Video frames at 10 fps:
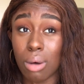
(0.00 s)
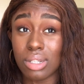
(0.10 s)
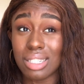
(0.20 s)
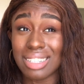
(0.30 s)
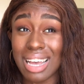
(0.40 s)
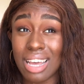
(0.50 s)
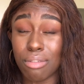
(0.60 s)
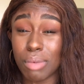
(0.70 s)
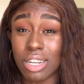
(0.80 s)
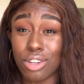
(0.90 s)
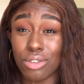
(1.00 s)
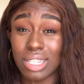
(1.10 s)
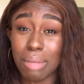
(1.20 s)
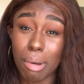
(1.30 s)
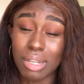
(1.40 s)
I was scared of being in a new
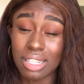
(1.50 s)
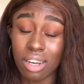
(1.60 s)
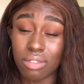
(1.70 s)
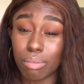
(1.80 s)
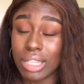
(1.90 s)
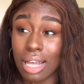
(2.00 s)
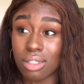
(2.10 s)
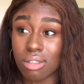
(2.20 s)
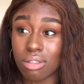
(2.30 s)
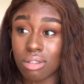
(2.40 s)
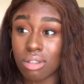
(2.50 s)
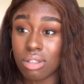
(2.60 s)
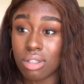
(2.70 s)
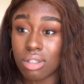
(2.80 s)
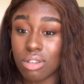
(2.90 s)
city by myself, but that's
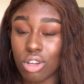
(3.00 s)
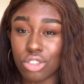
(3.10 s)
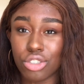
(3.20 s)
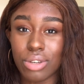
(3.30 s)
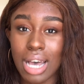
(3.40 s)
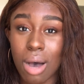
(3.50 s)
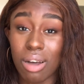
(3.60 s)
not true now.